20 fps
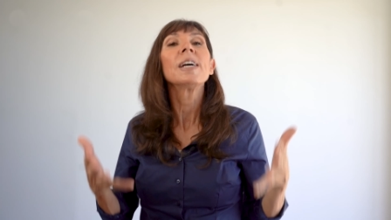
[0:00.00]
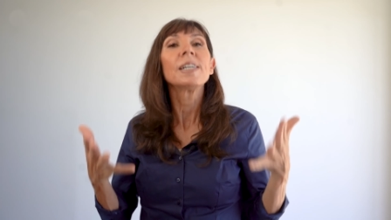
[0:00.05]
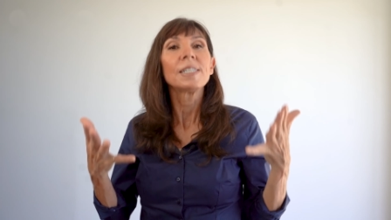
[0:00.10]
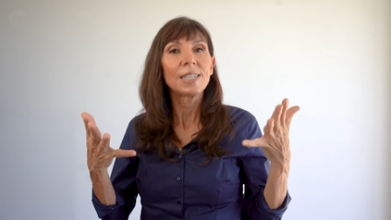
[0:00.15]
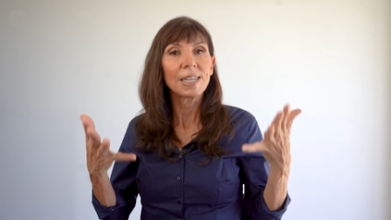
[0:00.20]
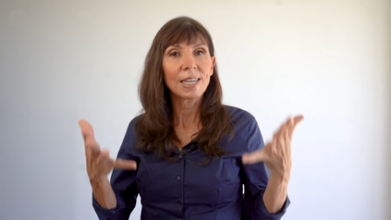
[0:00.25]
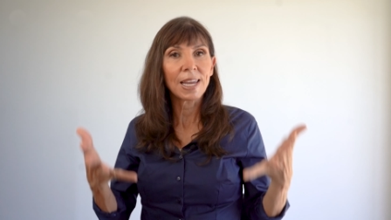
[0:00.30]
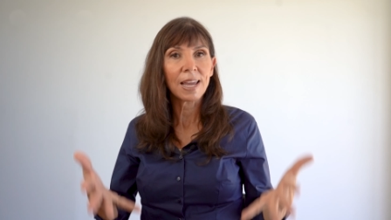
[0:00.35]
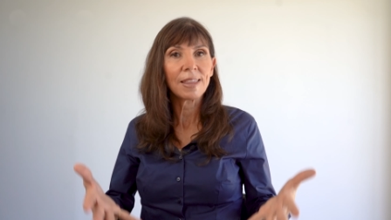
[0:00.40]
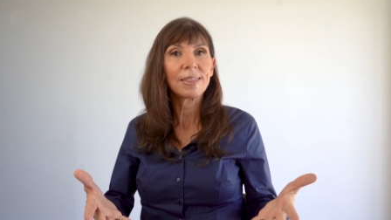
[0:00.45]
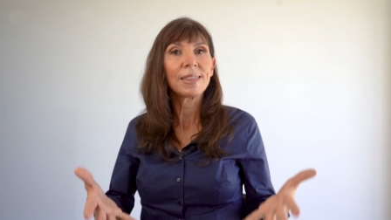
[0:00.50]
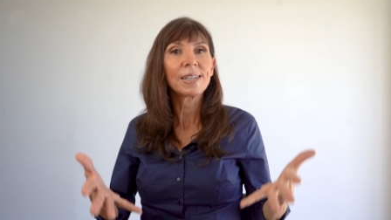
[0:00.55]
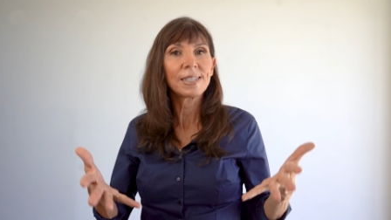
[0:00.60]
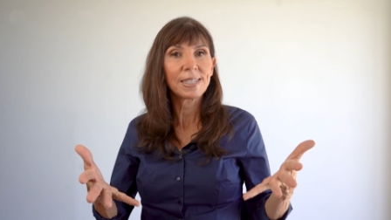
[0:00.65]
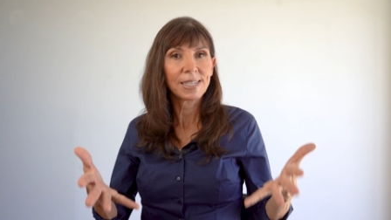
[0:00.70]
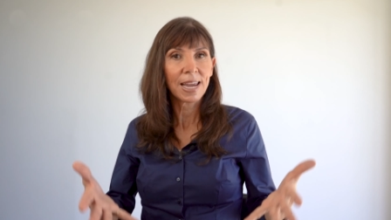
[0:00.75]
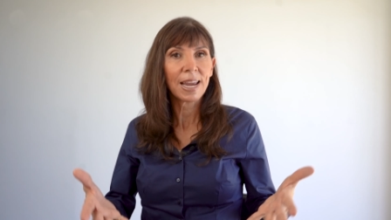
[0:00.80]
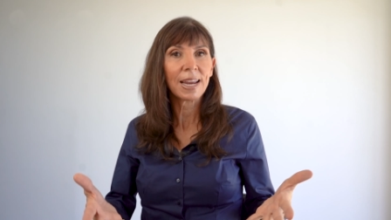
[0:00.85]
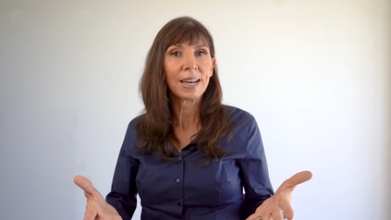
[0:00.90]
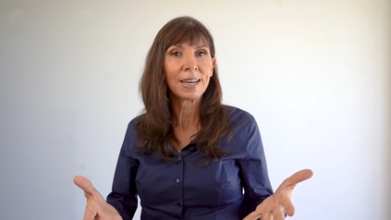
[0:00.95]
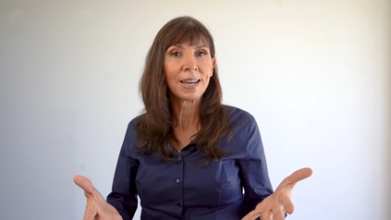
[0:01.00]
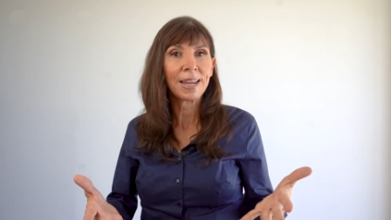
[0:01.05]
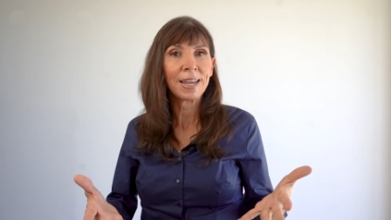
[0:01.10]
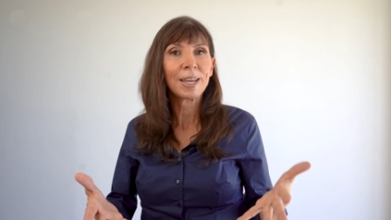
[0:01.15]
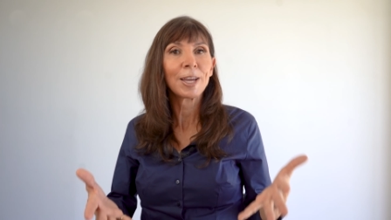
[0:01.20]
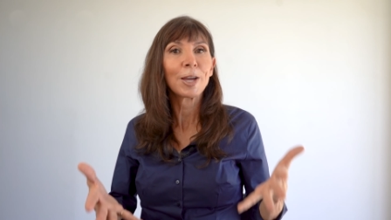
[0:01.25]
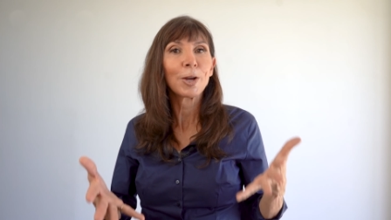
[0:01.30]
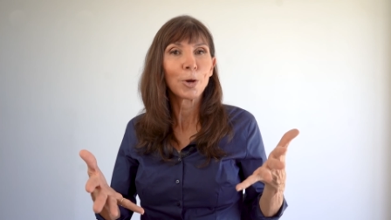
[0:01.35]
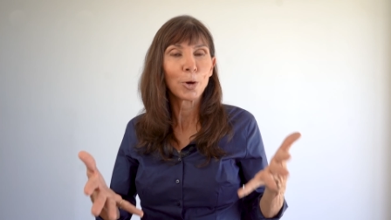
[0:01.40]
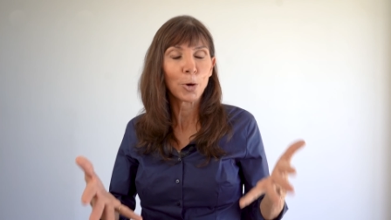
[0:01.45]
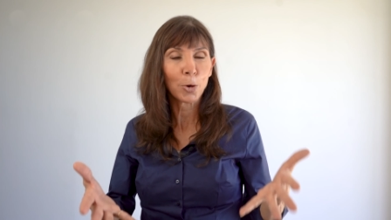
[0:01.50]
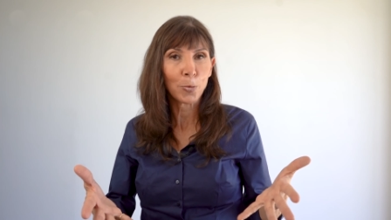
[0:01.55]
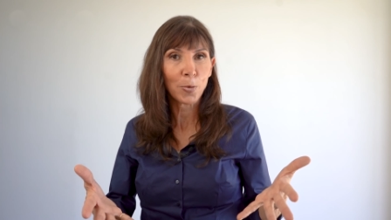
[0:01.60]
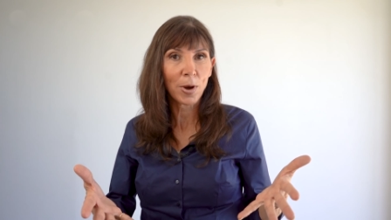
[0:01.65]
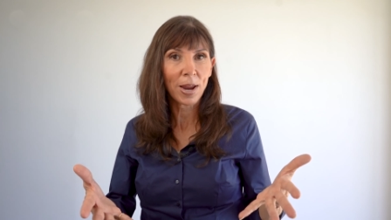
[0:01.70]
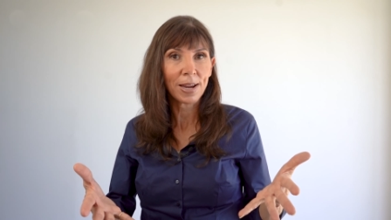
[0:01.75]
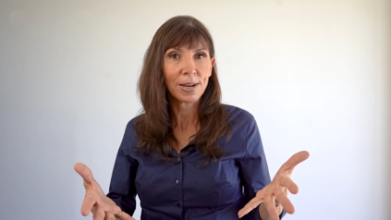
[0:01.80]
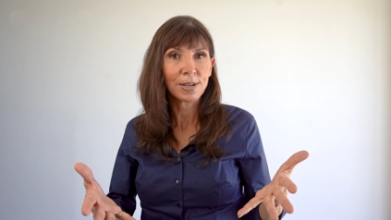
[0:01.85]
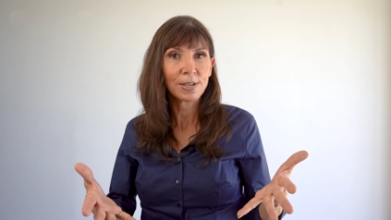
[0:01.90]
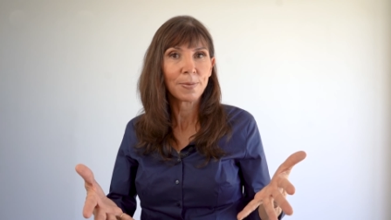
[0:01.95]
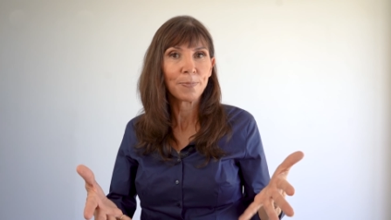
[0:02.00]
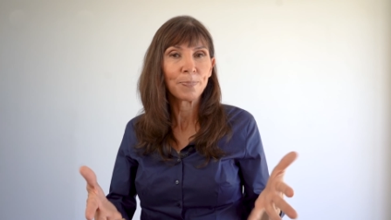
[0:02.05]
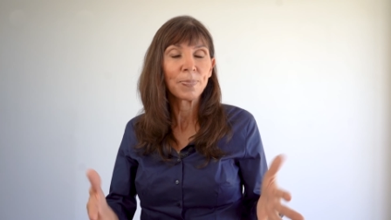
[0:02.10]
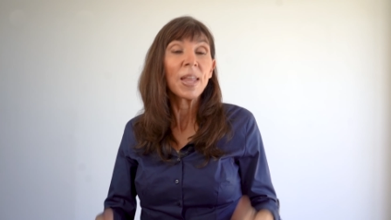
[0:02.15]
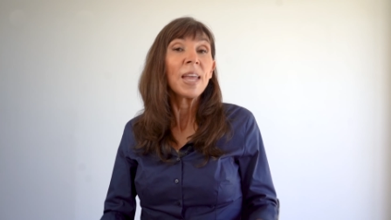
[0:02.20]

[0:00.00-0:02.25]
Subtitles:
to get the technique correct.